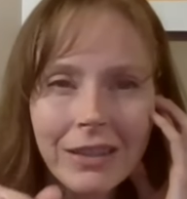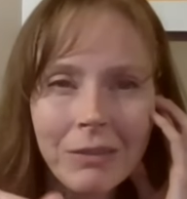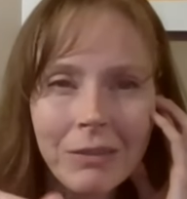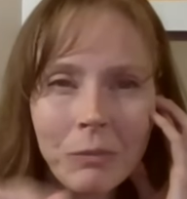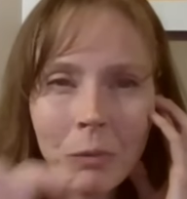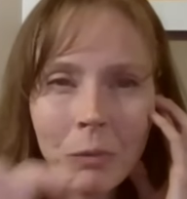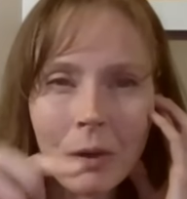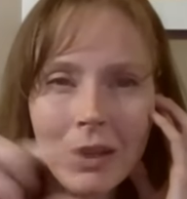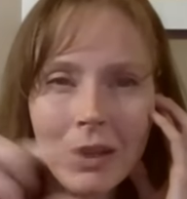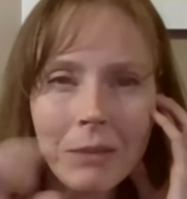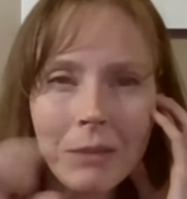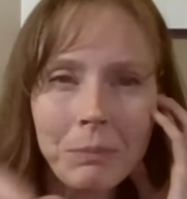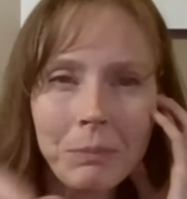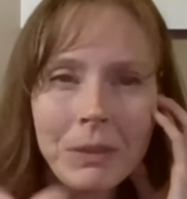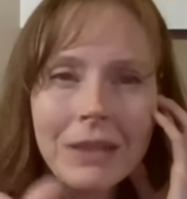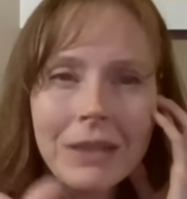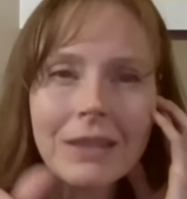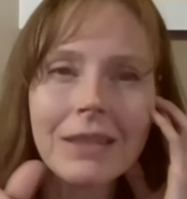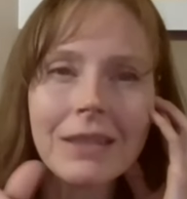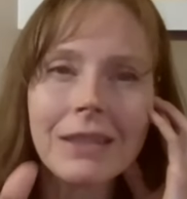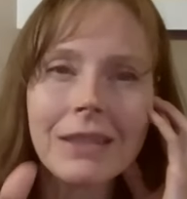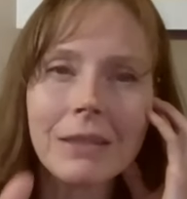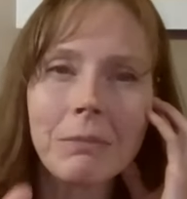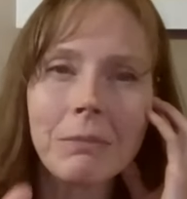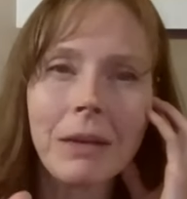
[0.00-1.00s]
one of the
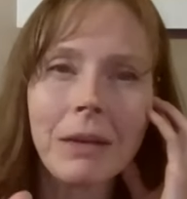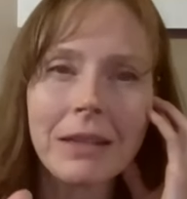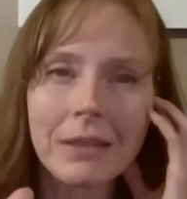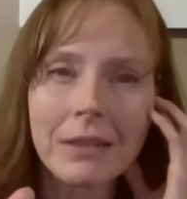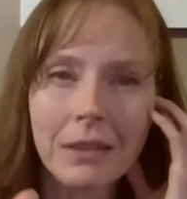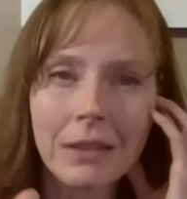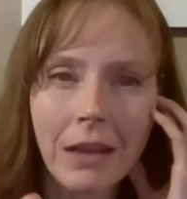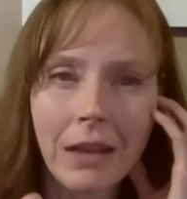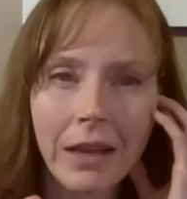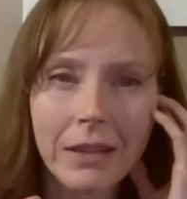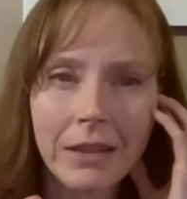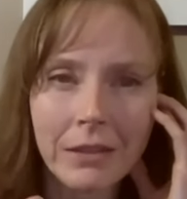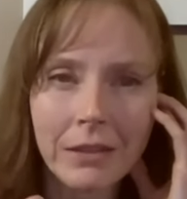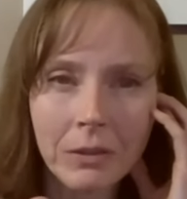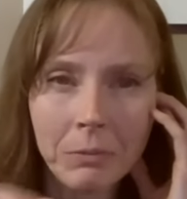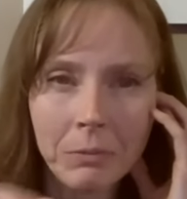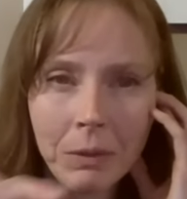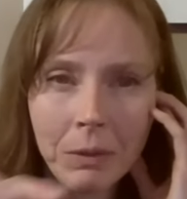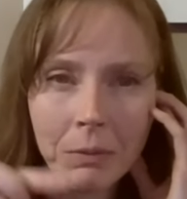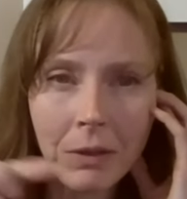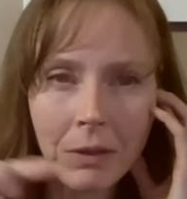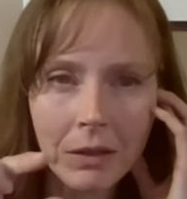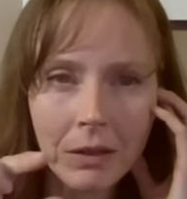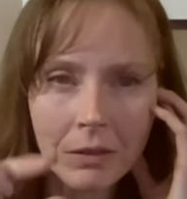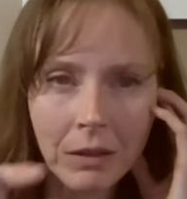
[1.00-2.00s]
pieces in my slides so
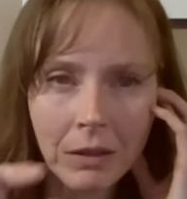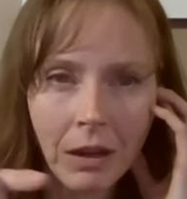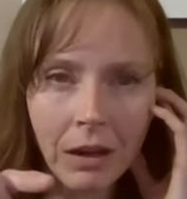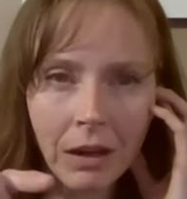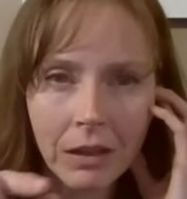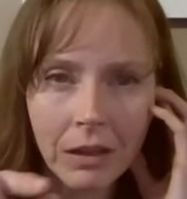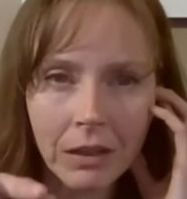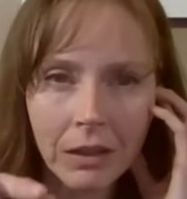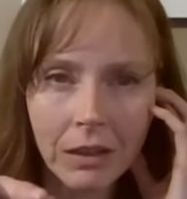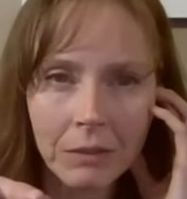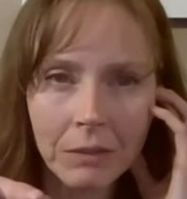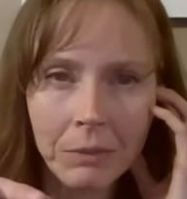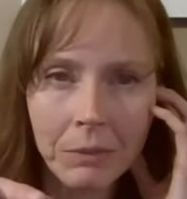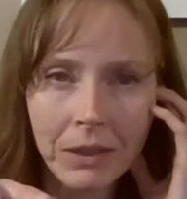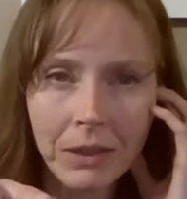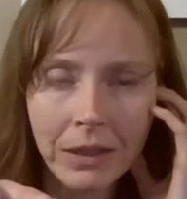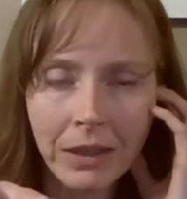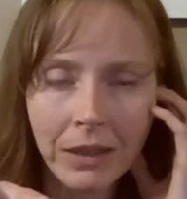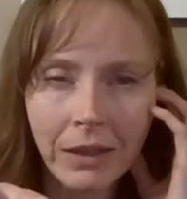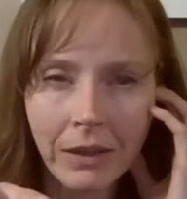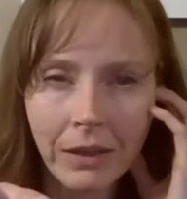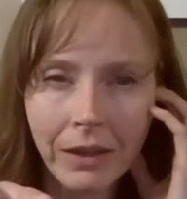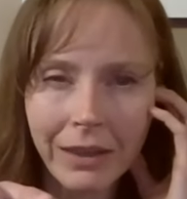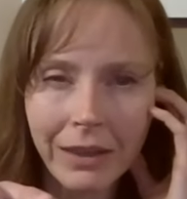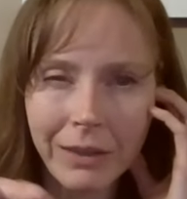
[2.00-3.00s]
maybe i'll talk a little bit
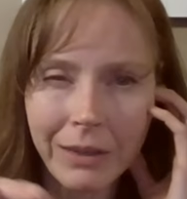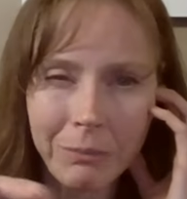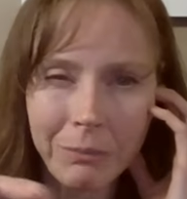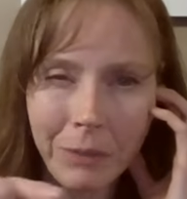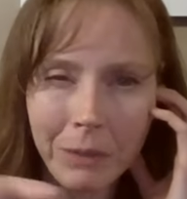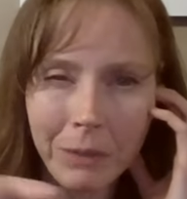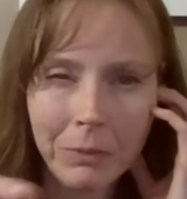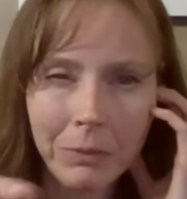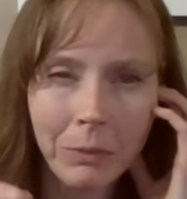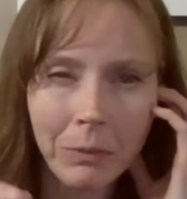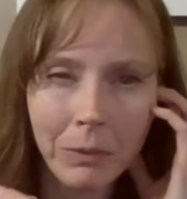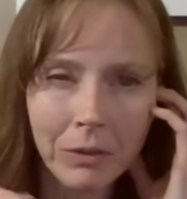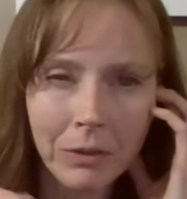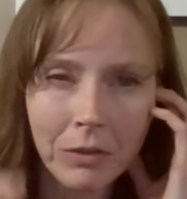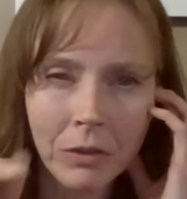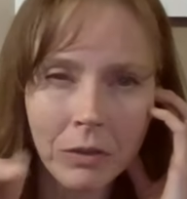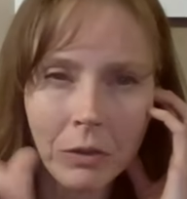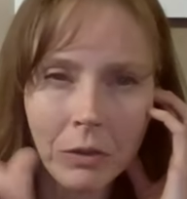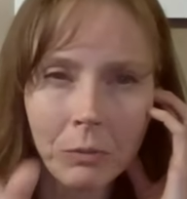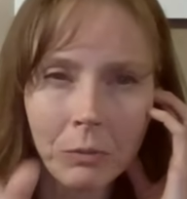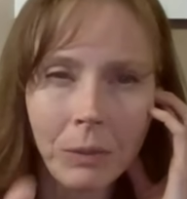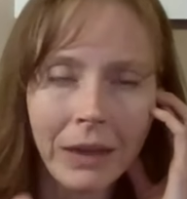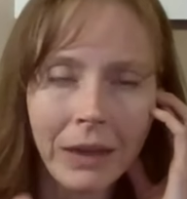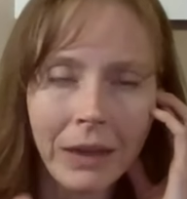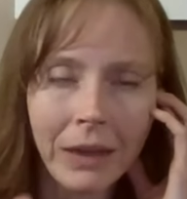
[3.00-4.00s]
here and then maybe we'll just
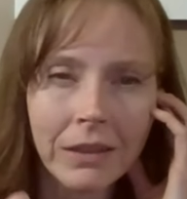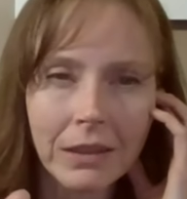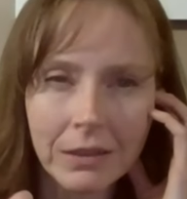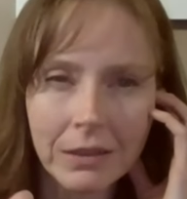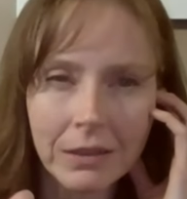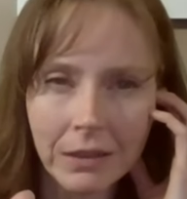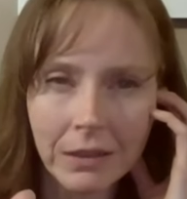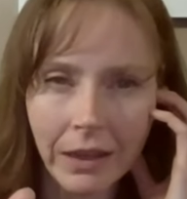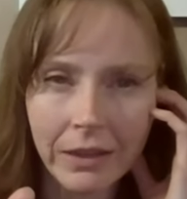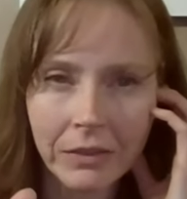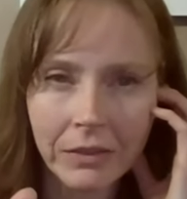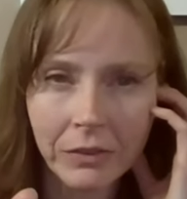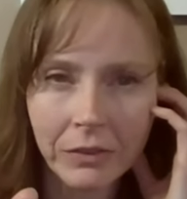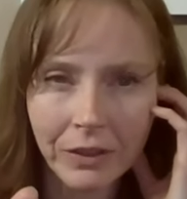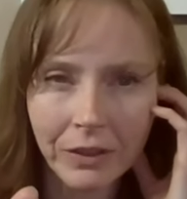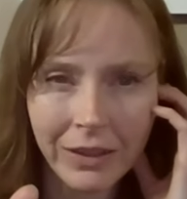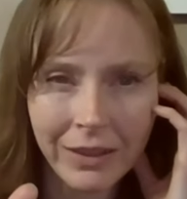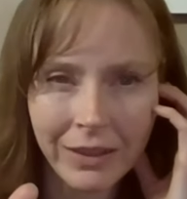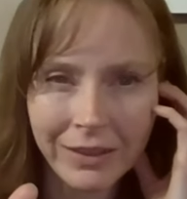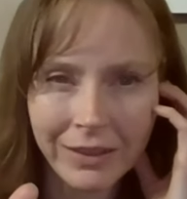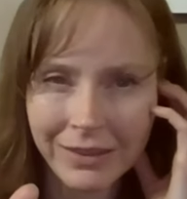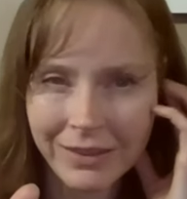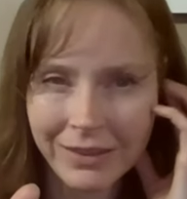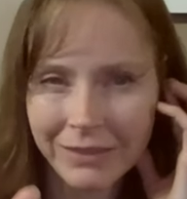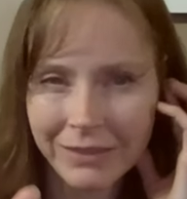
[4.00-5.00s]
go back to the slides for
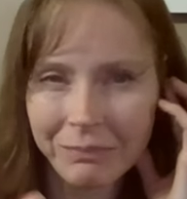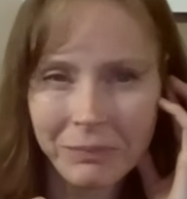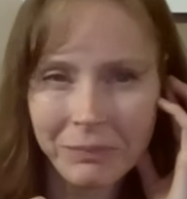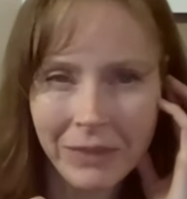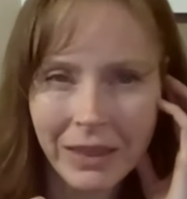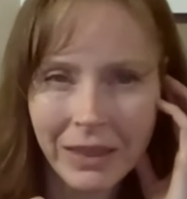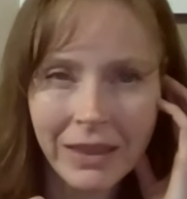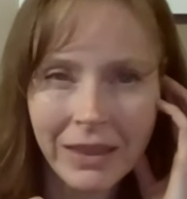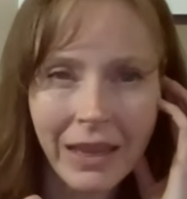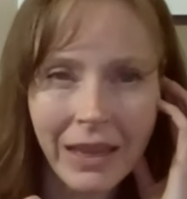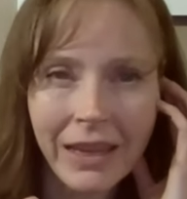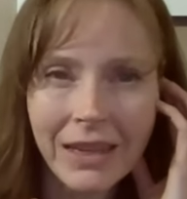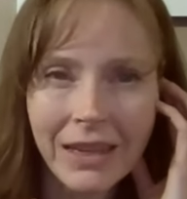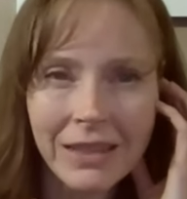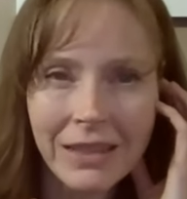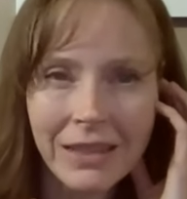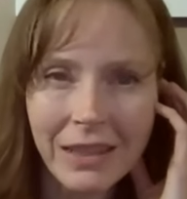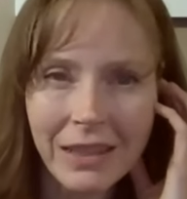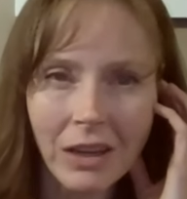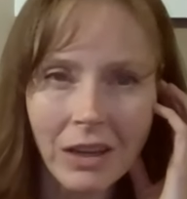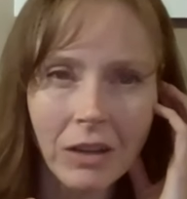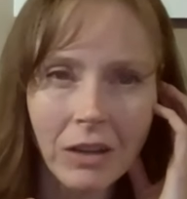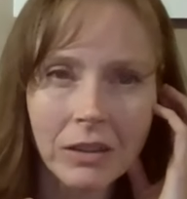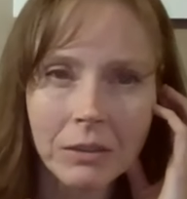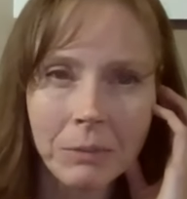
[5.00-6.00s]
it because that is
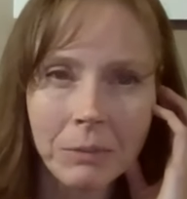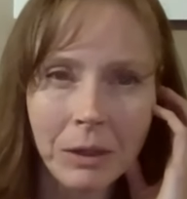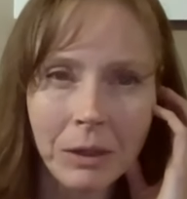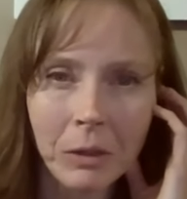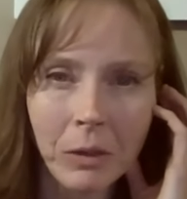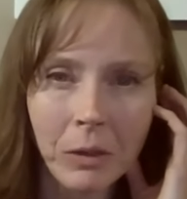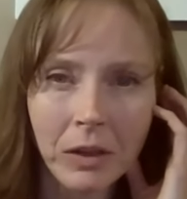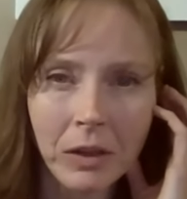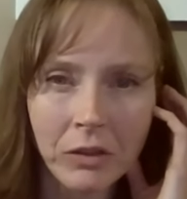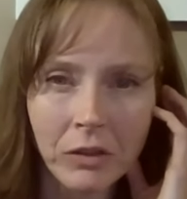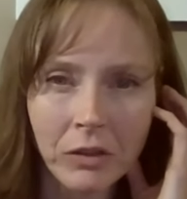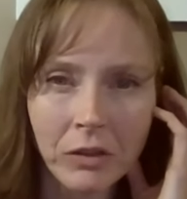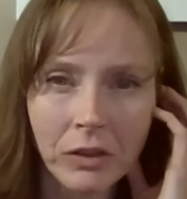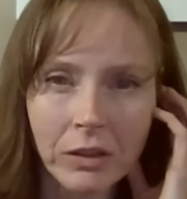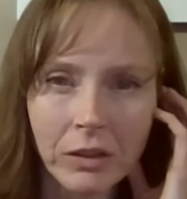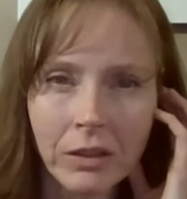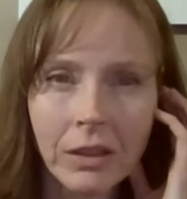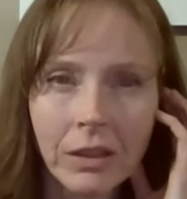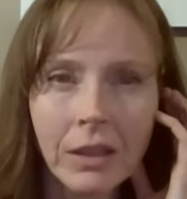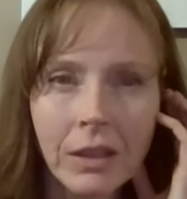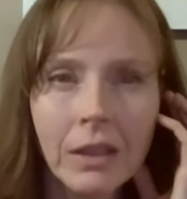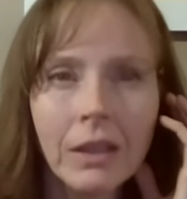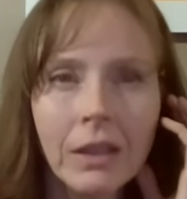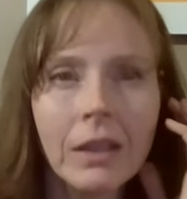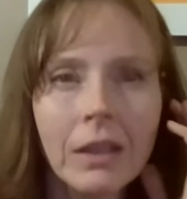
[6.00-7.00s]
the ultimate
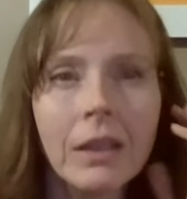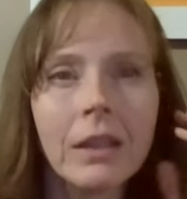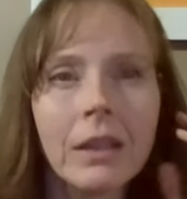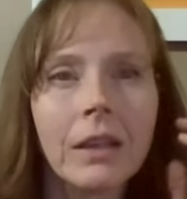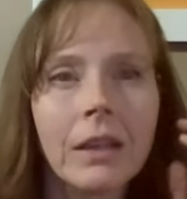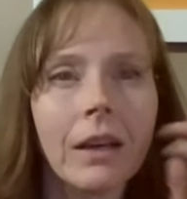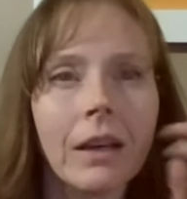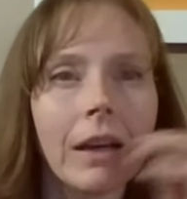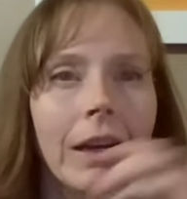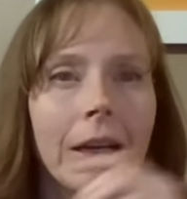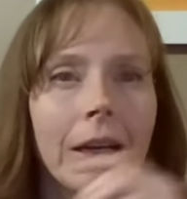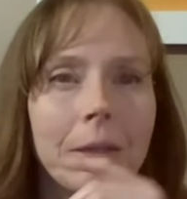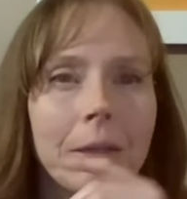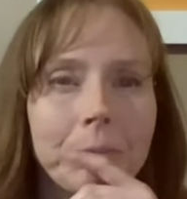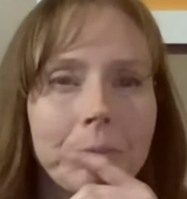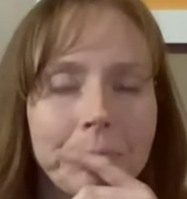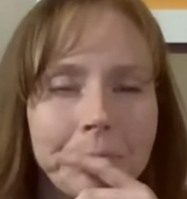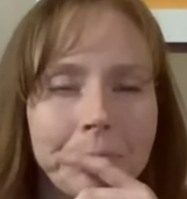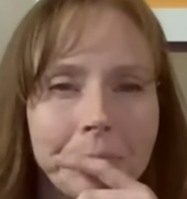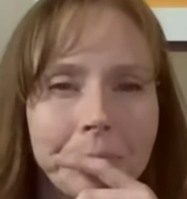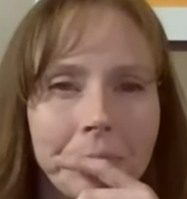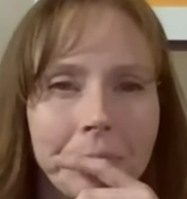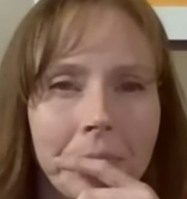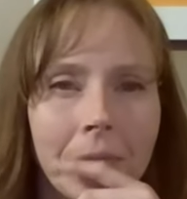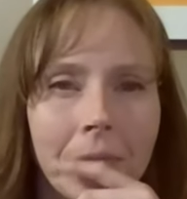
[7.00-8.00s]
question
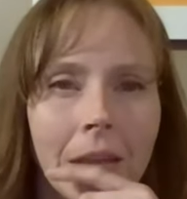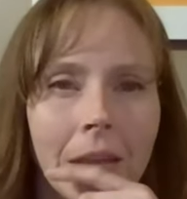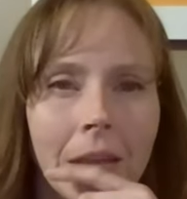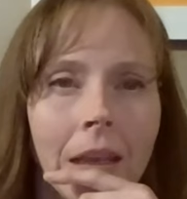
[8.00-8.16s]
um,